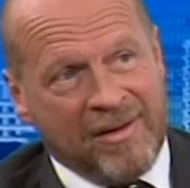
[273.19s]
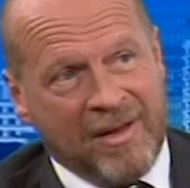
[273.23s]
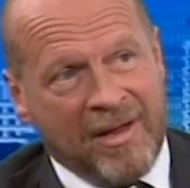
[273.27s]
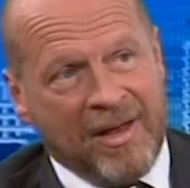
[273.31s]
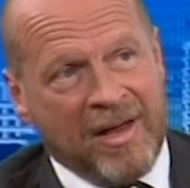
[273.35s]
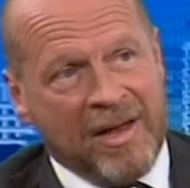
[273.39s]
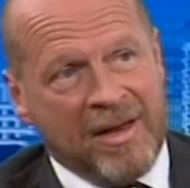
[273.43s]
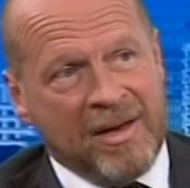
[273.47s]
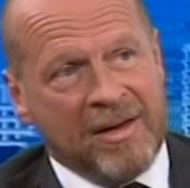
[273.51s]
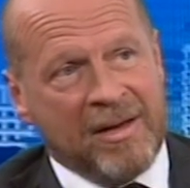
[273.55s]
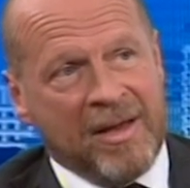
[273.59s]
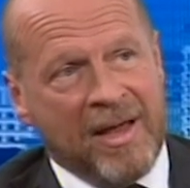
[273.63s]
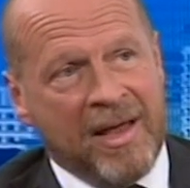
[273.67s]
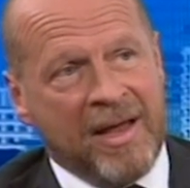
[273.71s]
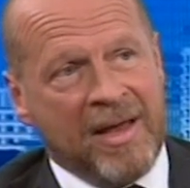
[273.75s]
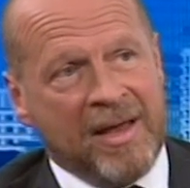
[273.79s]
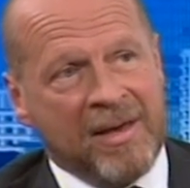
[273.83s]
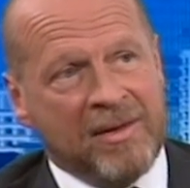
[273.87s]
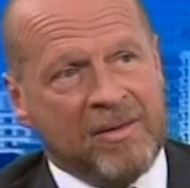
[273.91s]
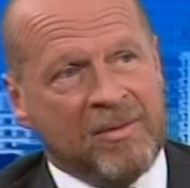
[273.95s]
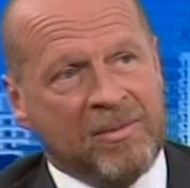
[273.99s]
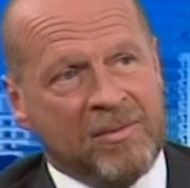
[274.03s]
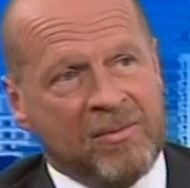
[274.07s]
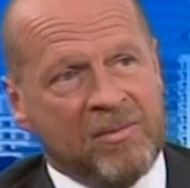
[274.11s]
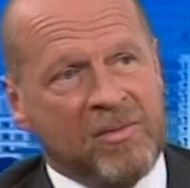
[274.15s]

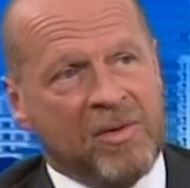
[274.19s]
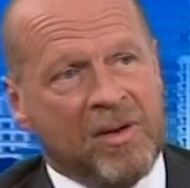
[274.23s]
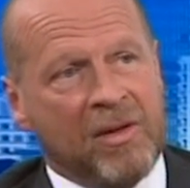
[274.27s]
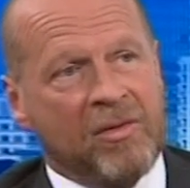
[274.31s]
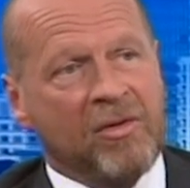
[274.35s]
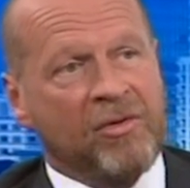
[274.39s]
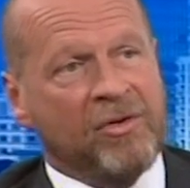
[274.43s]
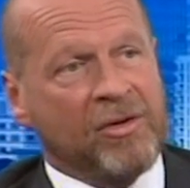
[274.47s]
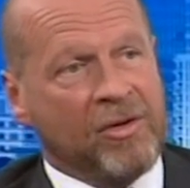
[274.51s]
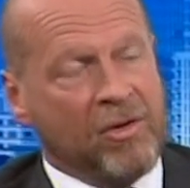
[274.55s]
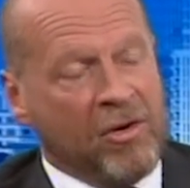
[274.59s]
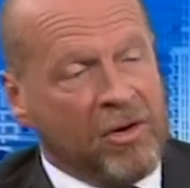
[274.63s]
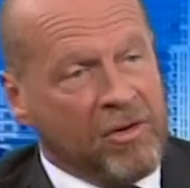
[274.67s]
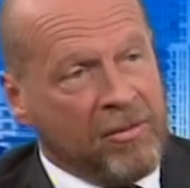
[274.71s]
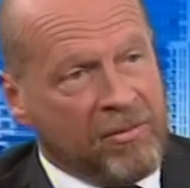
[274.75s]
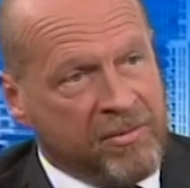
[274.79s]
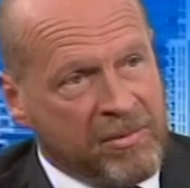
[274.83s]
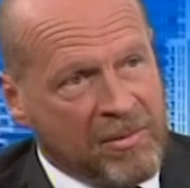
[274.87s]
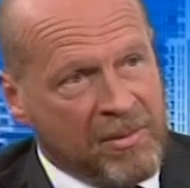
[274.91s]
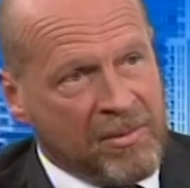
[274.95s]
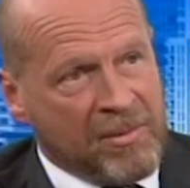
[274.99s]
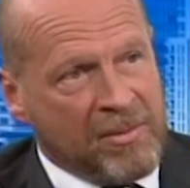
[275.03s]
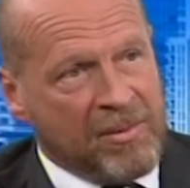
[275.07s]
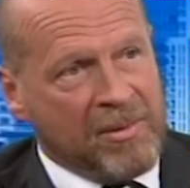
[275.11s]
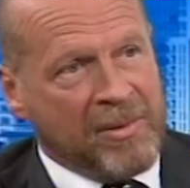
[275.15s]
And you know, there's a lot of
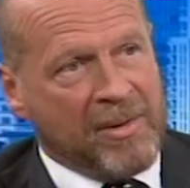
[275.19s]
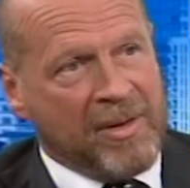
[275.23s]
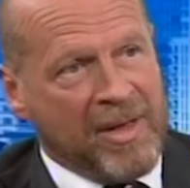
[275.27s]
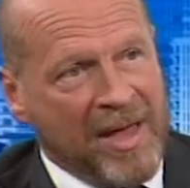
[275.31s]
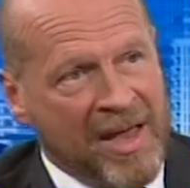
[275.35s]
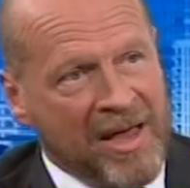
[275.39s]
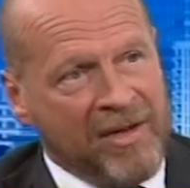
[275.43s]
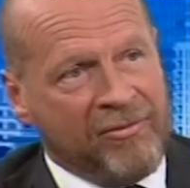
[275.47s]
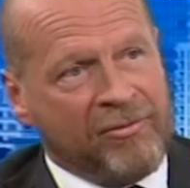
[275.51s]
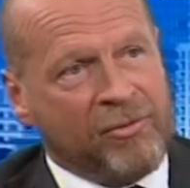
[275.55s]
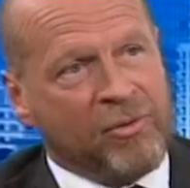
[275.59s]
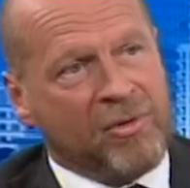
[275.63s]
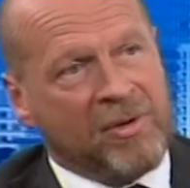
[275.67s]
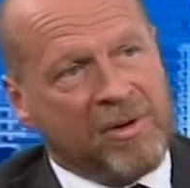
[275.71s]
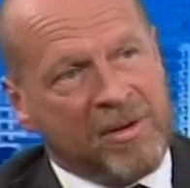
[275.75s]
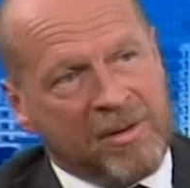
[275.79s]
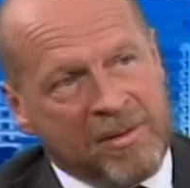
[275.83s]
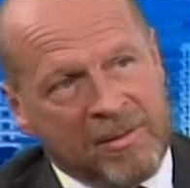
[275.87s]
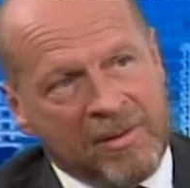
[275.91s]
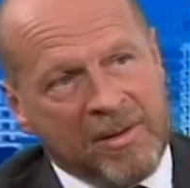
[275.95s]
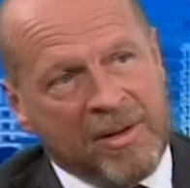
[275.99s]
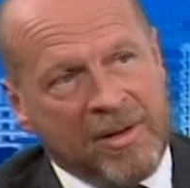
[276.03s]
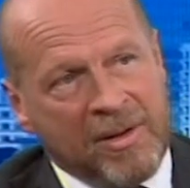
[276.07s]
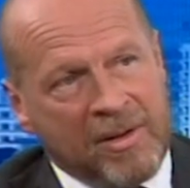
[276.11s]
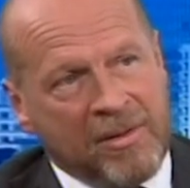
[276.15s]
careful
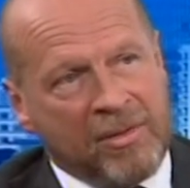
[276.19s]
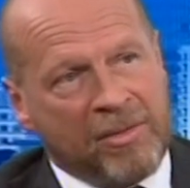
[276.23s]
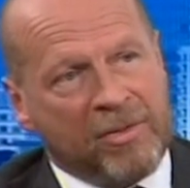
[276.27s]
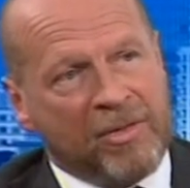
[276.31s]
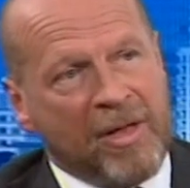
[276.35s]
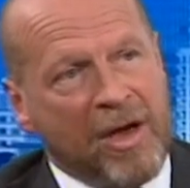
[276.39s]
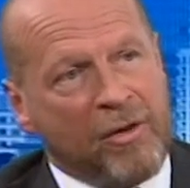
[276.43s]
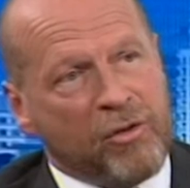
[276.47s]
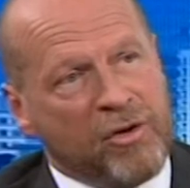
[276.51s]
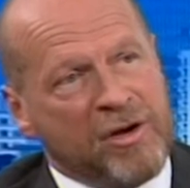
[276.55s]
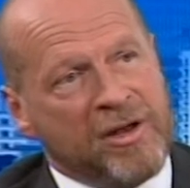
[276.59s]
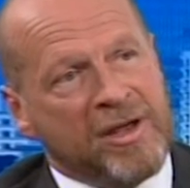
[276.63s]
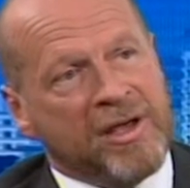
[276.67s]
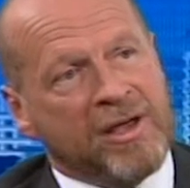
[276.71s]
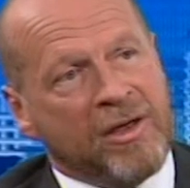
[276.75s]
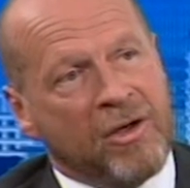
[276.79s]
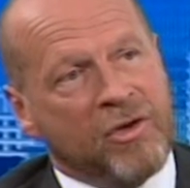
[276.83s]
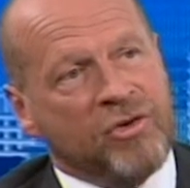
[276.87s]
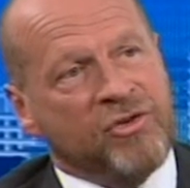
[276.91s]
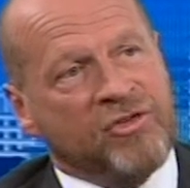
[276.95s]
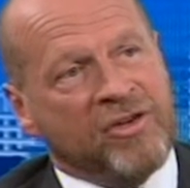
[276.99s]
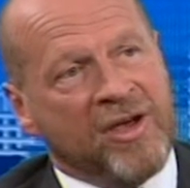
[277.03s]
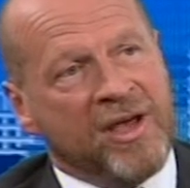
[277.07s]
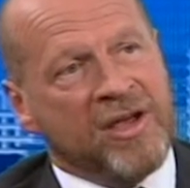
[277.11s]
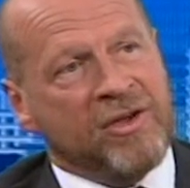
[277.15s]
and thorough
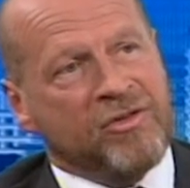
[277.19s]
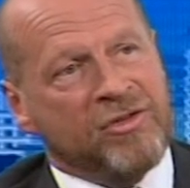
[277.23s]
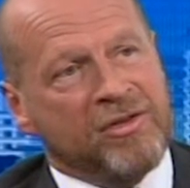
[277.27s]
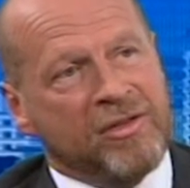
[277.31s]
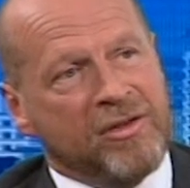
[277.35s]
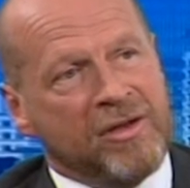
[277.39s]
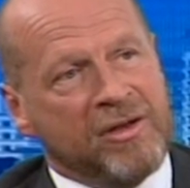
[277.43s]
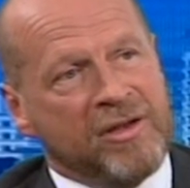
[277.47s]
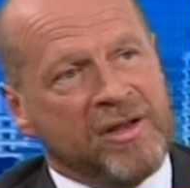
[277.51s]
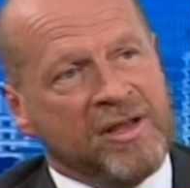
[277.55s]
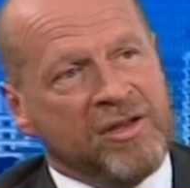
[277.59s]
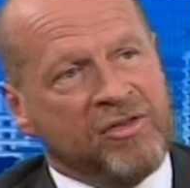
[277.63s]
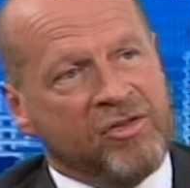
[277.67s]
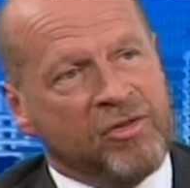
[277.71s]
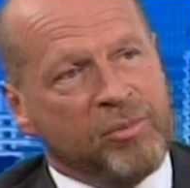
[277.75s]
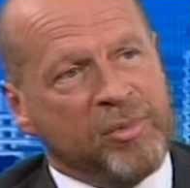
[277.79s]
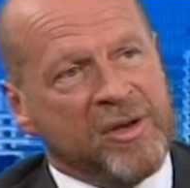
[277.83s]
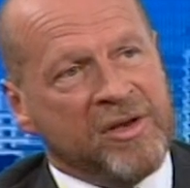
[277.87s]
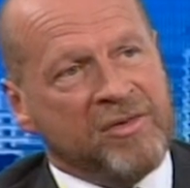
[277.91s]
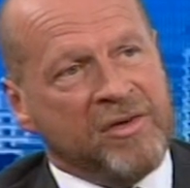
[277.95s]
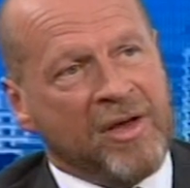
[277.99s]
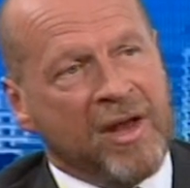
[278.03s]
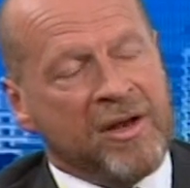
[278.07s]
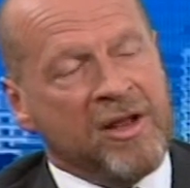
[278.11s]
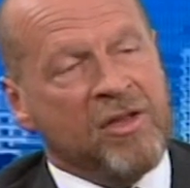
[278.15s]
negotiation that needs to be
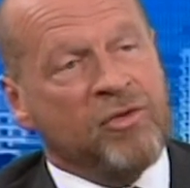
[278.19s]
done.